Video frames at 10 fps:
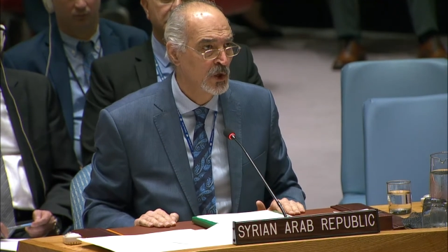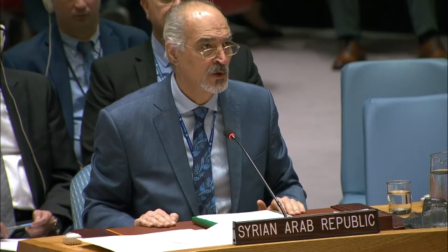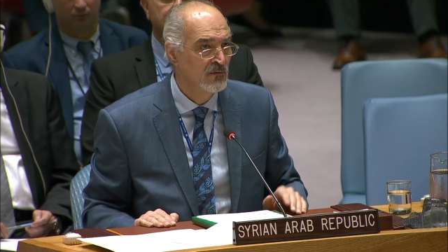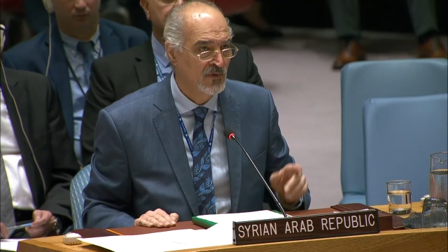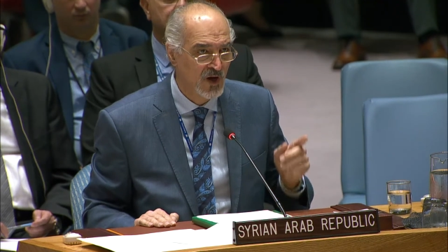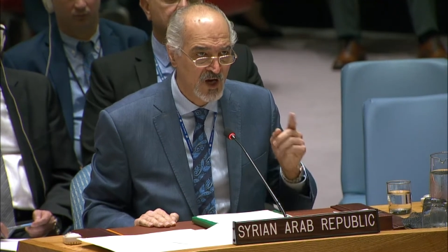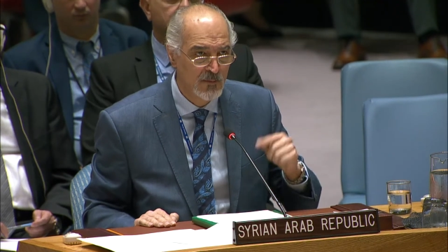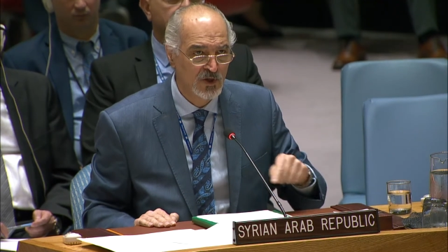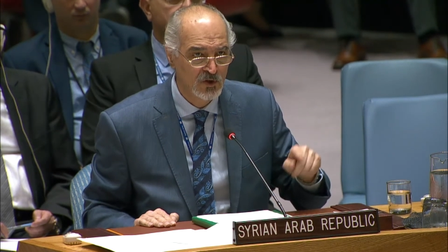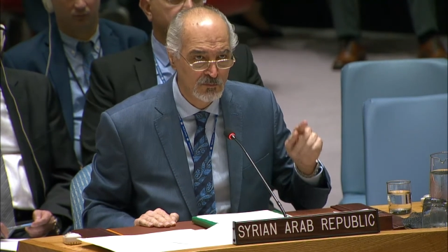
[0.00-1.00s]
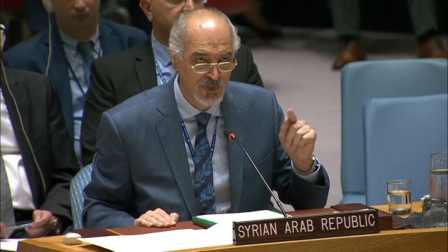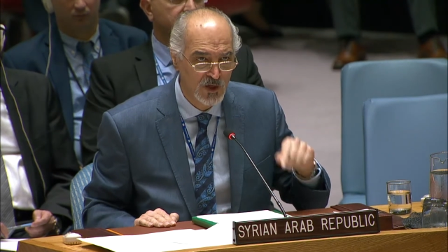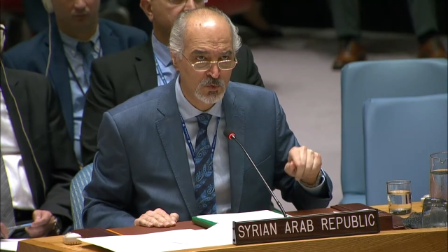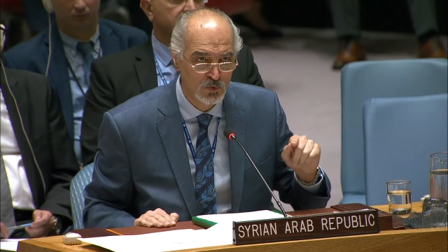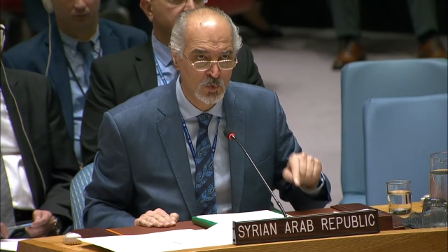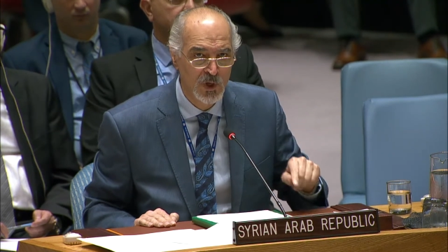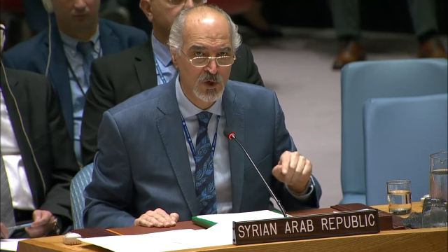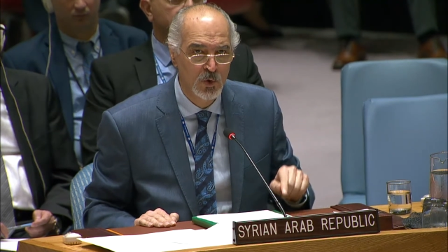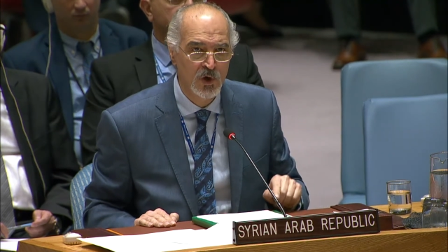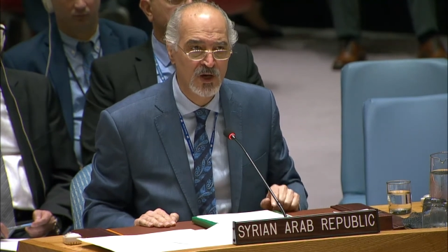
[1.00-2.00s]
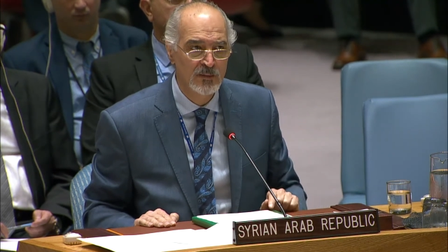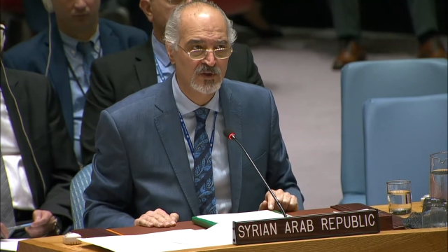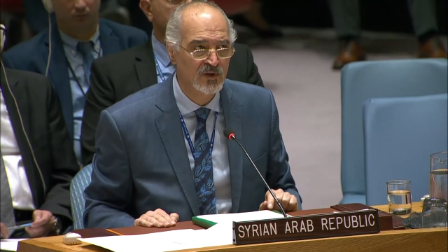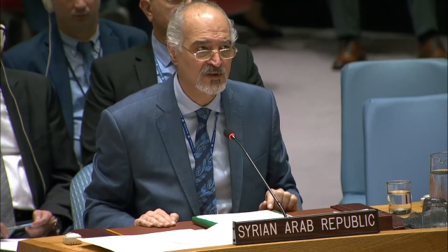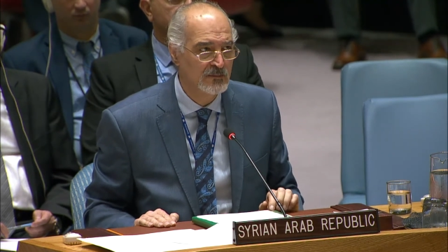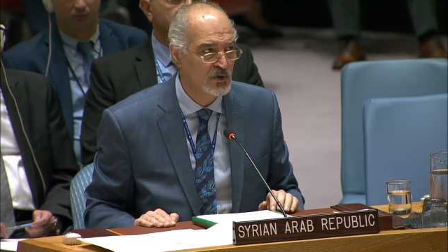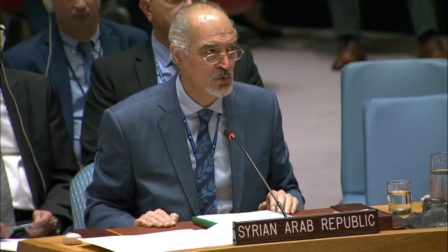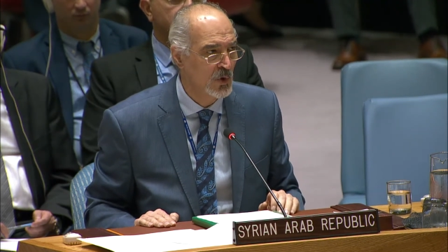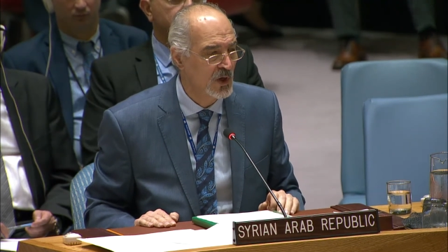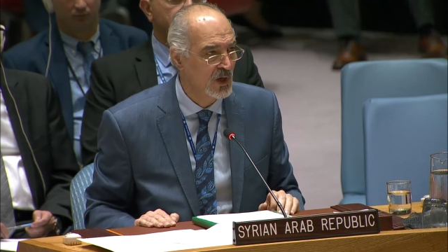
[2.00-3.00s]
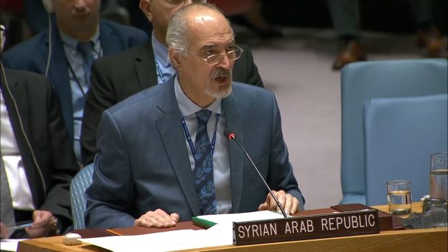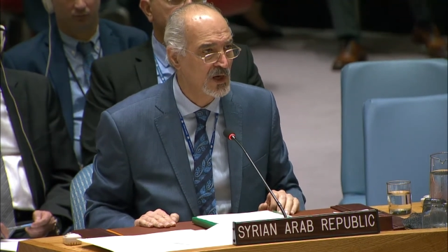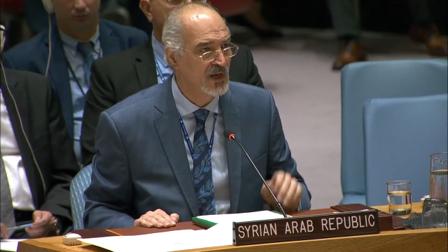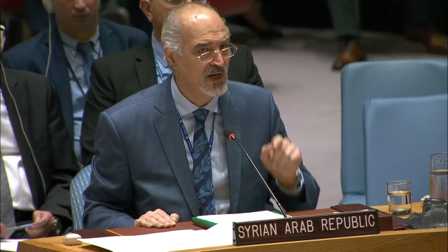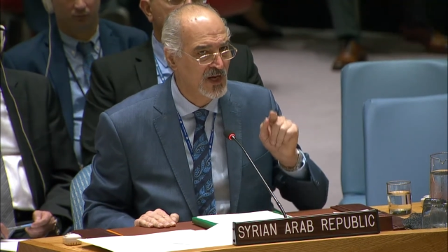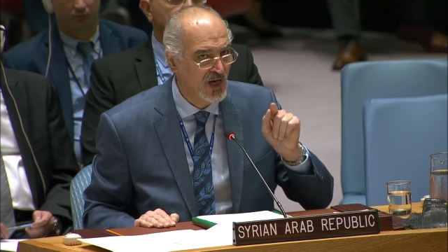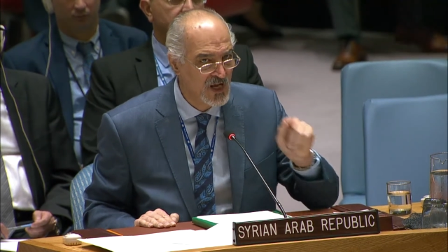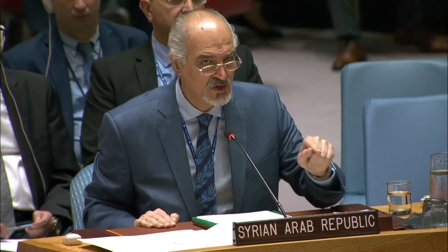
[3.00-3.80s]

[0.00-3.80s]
a few years back when the Russian Federation was